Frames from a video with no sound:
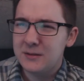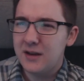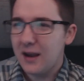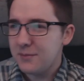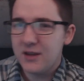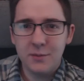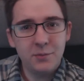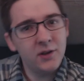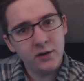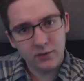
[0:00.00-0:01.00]
I'm going to be
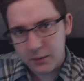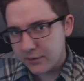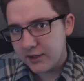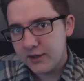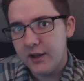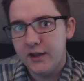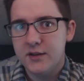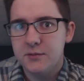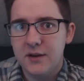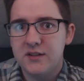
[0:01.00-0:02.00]
playing around with it, and
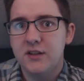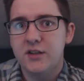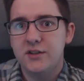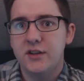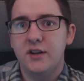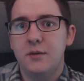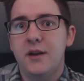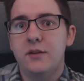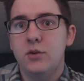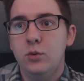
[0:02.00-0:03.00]
it's basically just going to come
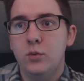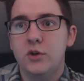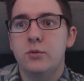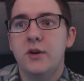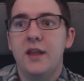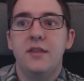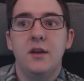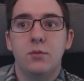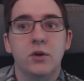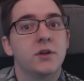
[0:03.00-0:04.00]
down to which one I
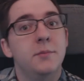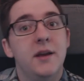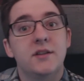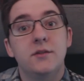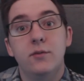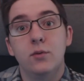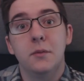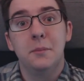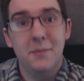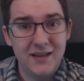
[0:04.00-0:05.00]
think works best for
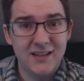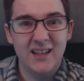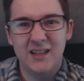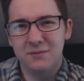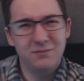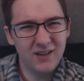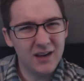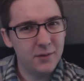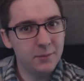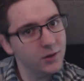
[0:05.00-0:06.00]
me and kind
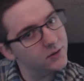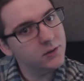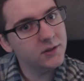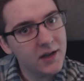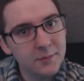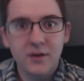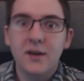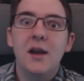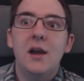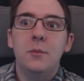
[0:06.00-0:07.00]
of my personal time.
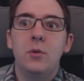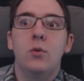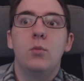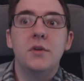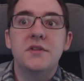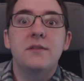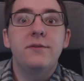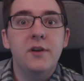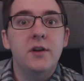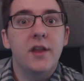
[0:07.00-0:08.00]
But once I
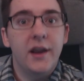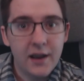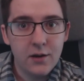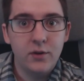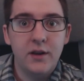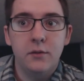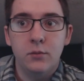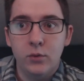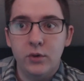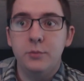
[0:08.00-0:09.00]
figure that out, it
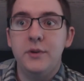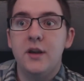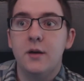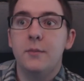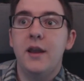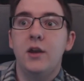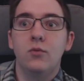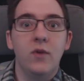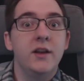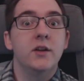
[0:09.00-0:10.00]
will become a
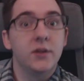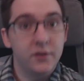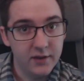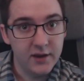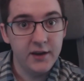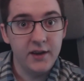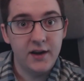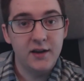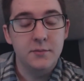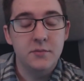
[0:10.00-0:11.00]
regular thing, and
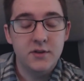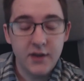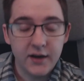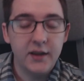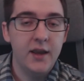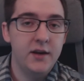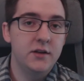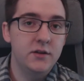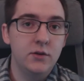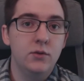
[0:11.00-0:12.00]
I am
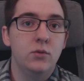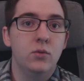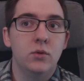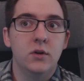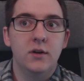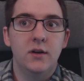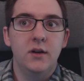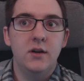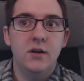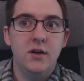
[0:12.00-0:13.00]
dedicated to
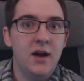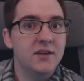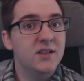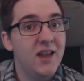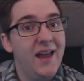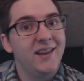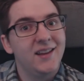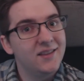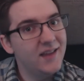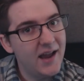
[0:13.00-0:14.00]
not slacking
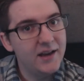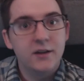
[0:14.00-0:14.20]
in that.